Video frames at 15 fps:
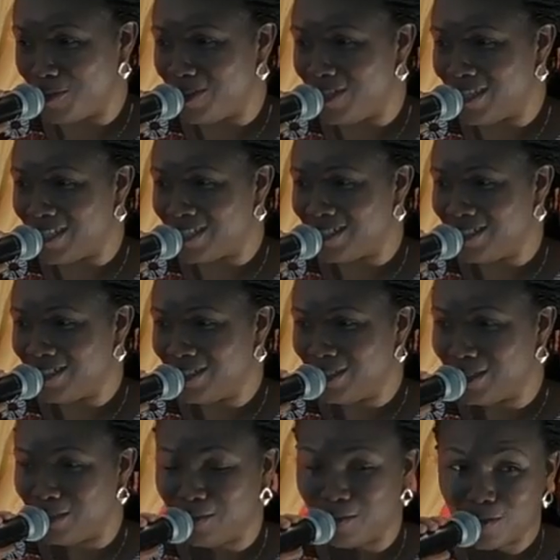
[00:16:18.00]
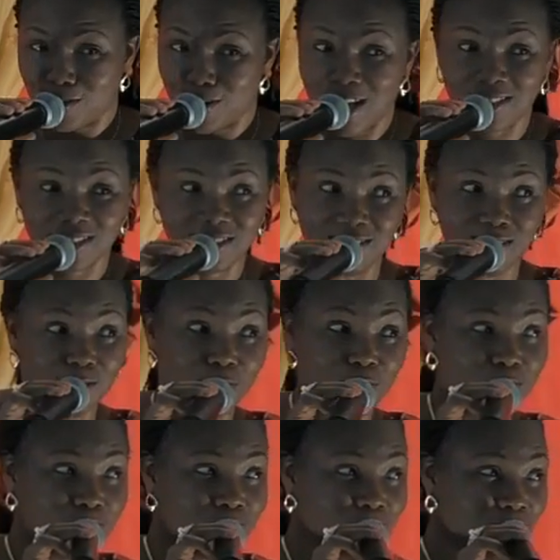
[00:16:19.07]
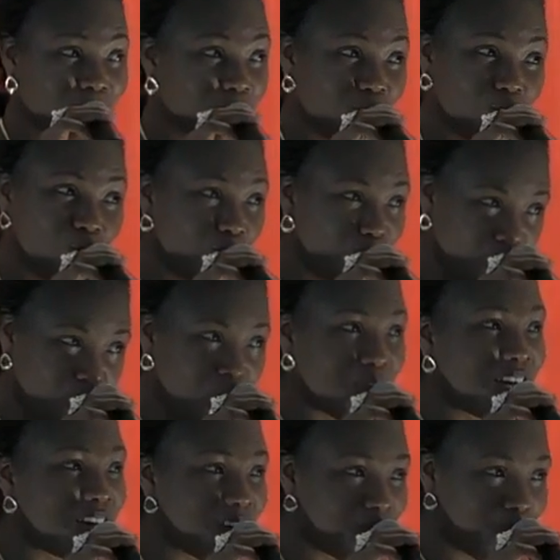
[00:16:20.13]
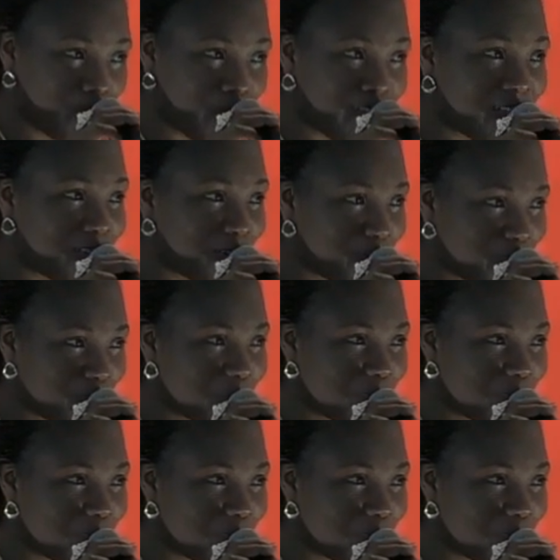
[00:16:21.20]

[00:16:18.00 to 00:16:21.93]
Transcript: to die. If Christ didn't come, you will not be around by now.